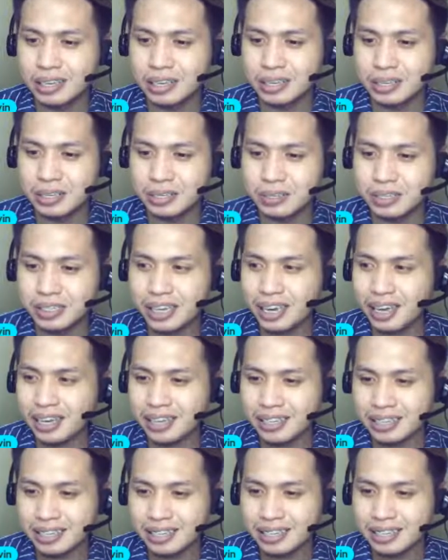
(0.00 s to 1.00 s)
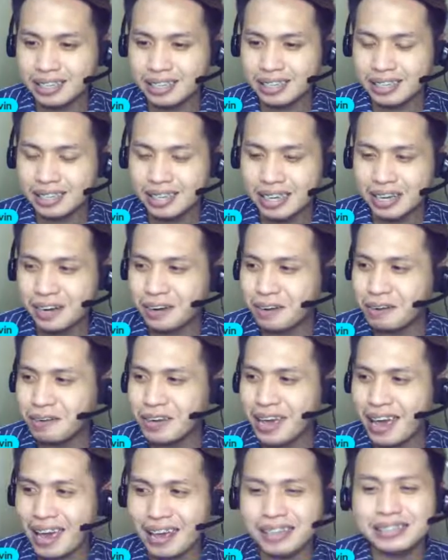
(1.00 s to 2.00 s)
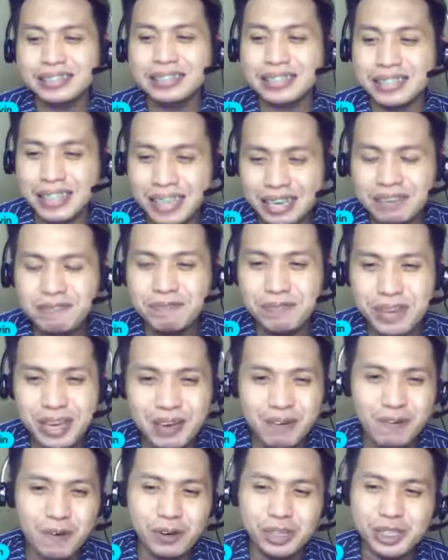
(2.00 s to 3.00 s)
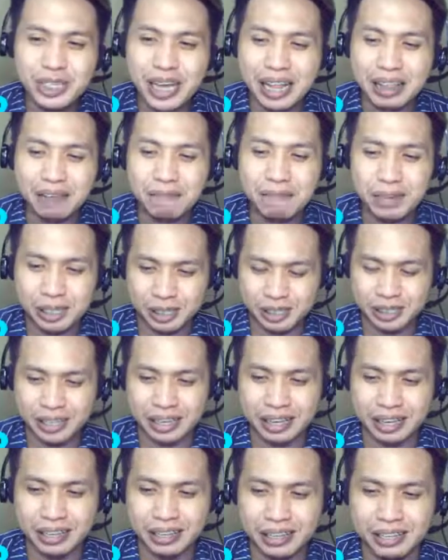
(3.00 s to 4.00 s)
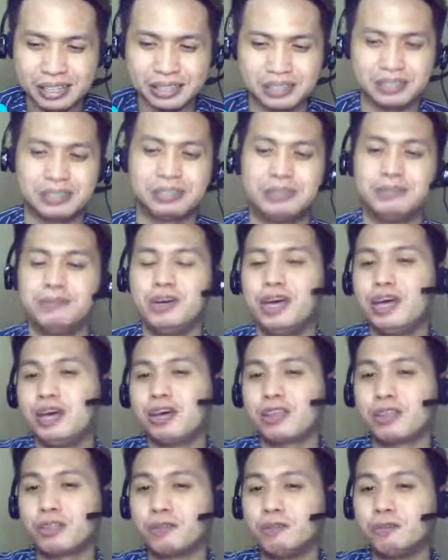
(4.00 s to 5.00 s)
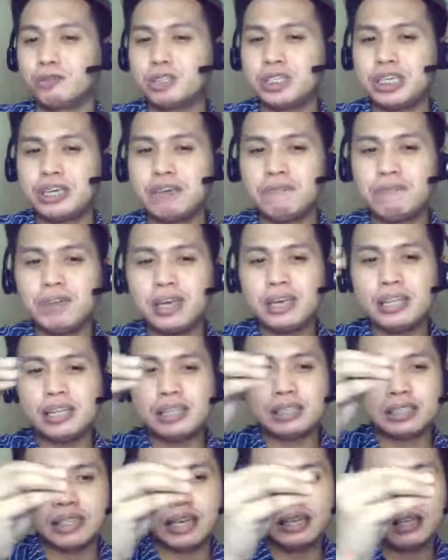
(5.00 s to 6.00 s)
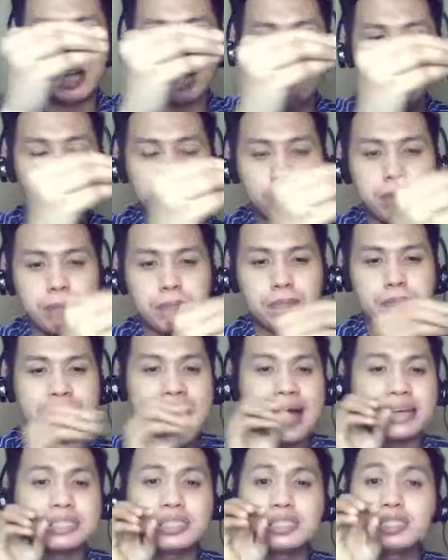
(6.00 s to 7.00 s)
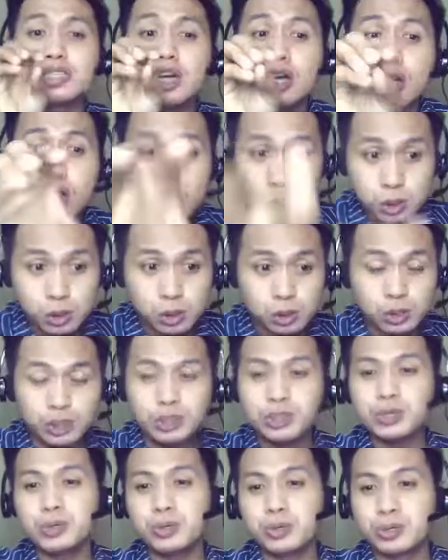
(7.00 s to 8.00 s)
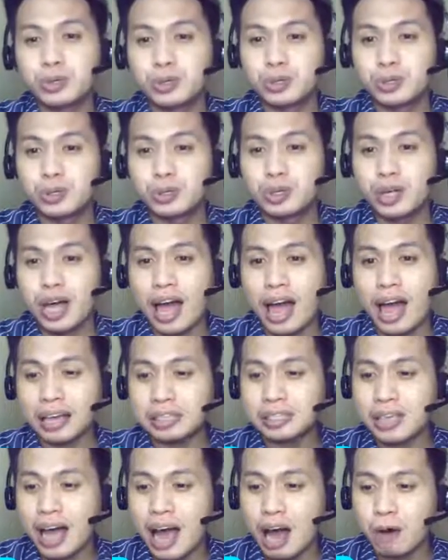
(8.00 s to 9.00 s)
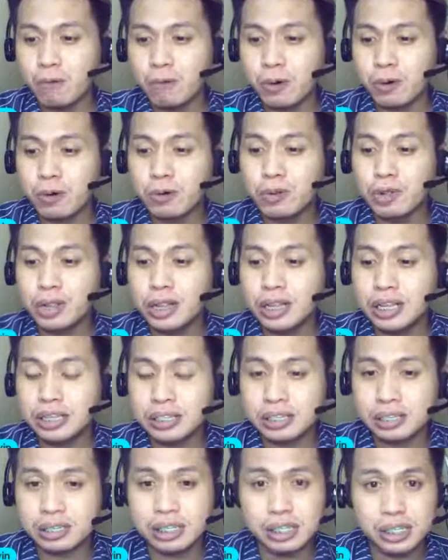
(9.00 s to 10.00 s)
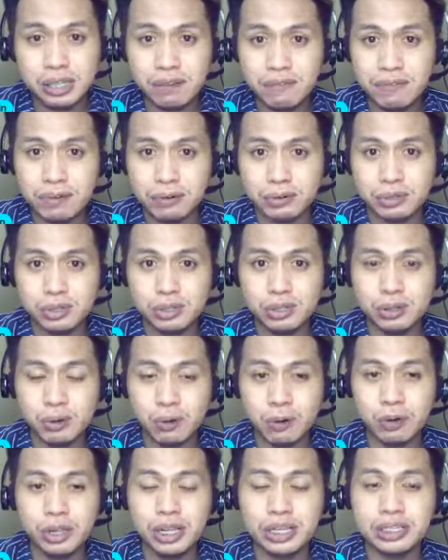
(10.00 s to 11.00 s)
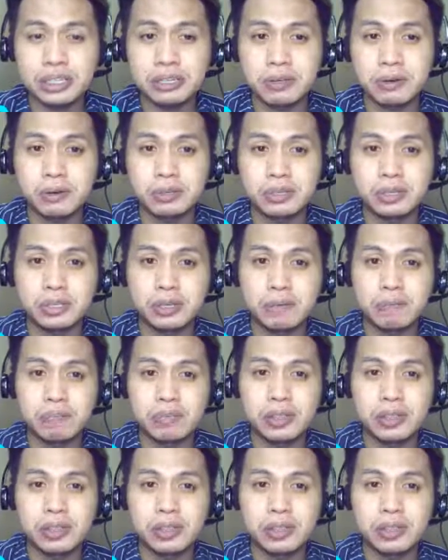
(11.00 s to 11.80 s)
Using, okay, TV or television. So through TV, the signal will be passed to you as our receivers or listeners.